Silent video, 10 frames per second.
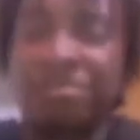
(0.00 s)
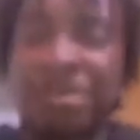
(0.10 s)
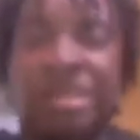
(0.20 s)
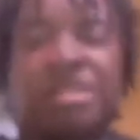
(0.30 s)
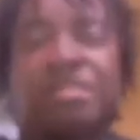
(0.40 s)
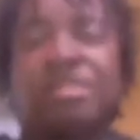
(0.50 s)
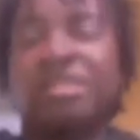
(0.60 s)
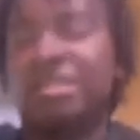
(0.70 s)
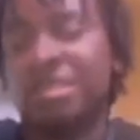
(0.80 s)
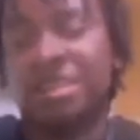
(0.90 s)
buy this
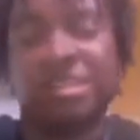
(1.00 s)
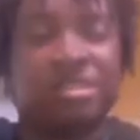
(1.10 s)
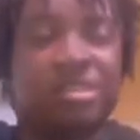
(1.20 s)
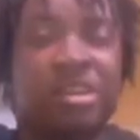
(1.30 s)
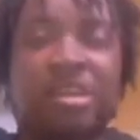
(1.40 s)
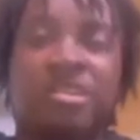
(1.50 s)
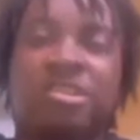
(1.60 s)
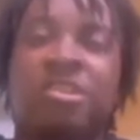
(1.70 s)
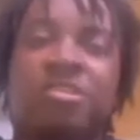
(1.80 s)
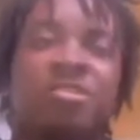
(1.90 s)
kit. The kit's
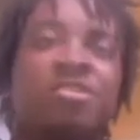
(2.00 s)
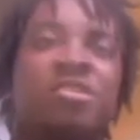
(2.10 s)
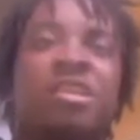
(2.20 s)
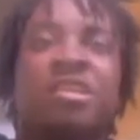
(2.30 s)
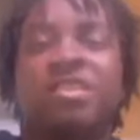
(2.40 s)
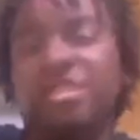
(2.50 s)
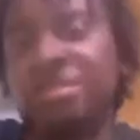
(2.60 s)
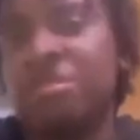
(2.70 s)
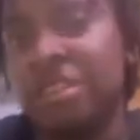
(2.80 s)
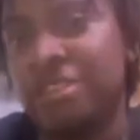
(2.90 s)
$90, and you
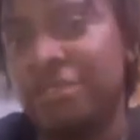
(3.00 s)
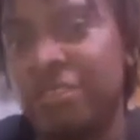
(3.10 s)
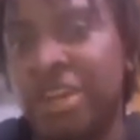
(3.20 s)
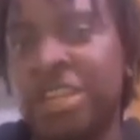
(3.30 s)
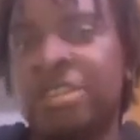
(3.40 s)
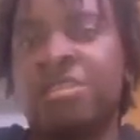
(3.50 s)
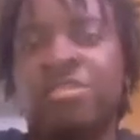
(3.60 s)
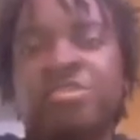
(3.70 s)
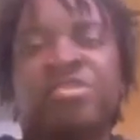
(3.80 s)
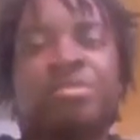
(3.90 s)
can probably find
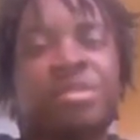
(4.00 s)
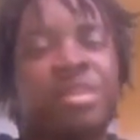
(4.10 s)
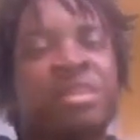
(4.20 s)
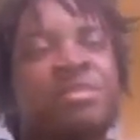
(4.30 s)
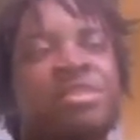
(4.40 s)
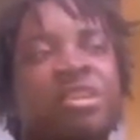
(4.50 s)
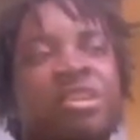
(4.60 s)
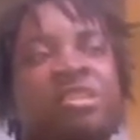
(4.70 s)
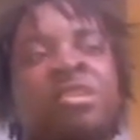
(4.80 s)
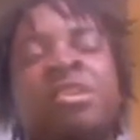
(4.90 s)
other strips on
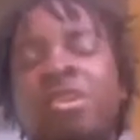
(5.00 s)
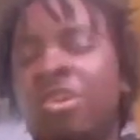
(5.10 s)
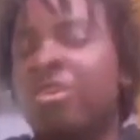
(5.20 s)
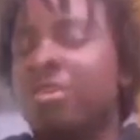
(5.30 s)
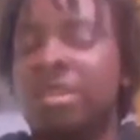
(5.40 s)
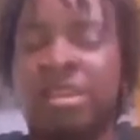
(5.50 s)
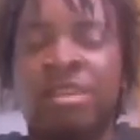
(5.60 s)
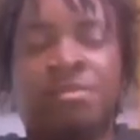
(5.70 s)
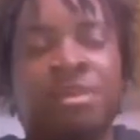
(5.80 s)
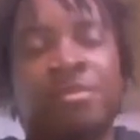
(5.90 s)
Amazon or
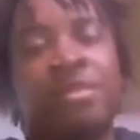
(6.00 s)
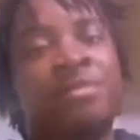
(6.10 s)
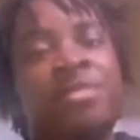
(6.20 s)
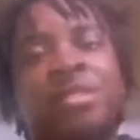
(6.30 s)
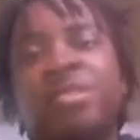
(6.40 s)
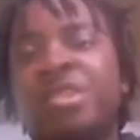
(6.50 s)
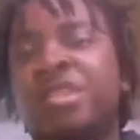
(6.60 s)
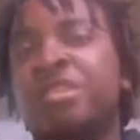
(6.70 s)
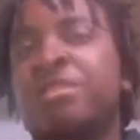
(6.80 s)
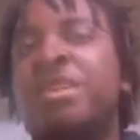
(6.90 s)
eBay or wherever you're going to
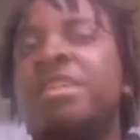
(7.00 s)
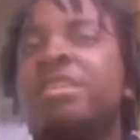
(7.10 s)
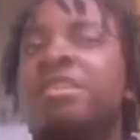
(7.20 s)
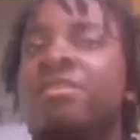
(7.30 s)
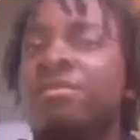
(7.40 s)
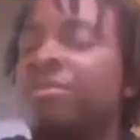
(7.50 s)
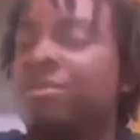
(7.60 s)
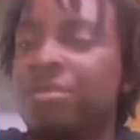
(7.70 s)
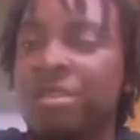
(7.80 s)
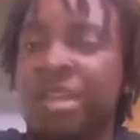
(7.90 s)
go at
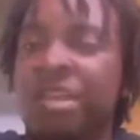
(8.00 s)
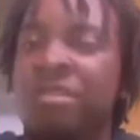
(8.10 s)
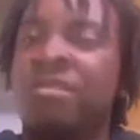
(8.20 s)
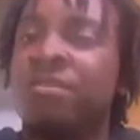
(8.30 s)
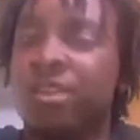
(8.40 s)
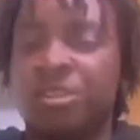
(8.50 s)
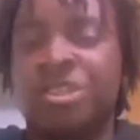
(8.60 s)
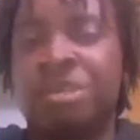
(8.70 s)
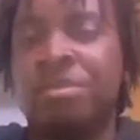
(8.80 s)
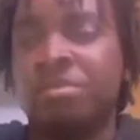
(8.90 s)
for a far
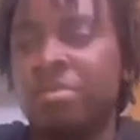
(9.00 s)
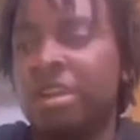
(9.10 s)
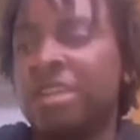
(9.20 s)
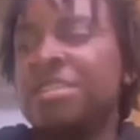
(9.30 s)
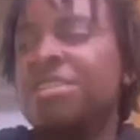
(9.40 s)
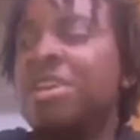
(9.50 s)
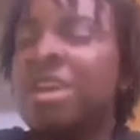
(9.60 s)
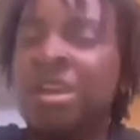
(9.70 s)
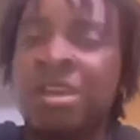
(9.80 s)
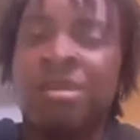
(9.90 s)
cheaper price.
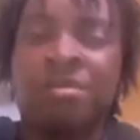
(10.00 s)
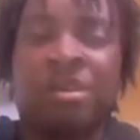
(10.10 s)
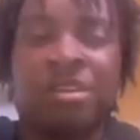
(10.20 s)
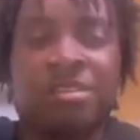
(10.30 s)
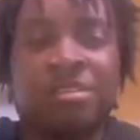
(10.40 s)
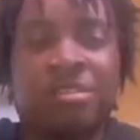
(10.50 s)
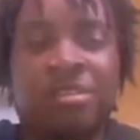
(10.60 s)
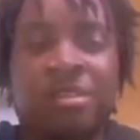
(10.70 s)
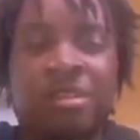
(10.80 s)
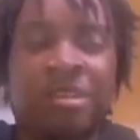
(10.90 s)
But
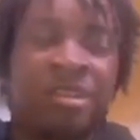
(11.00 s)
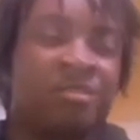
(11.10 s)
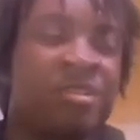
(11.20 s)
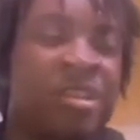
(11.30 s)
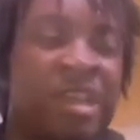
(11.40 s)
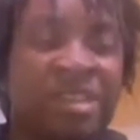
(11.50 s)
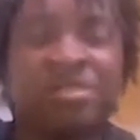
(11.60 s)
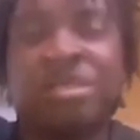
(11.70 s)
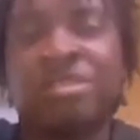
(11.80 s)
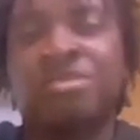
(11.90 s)
really, I don't
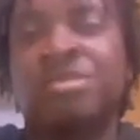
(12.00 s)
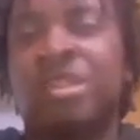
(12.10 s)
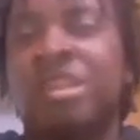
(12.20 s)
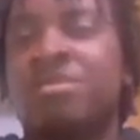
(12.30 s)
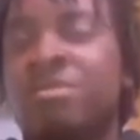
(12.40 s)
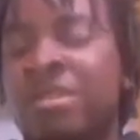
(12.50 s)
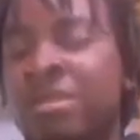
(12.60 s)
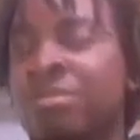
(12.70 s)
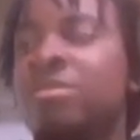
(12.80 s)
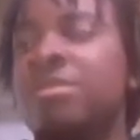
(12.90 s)
think this kit will
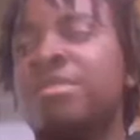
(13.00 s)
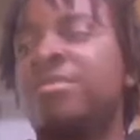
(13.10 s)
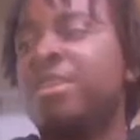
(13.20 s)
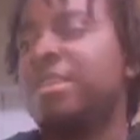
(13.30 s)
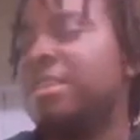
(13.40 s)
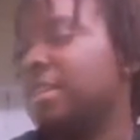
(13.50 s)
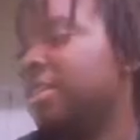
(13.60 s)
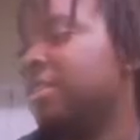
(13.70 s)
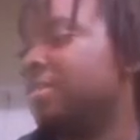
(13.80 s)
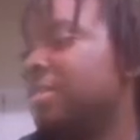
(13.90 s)
uphold the quality that
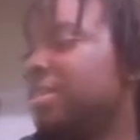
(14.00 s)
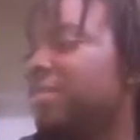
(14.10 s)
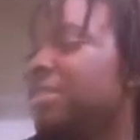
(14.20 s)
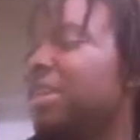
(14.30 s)
Opt7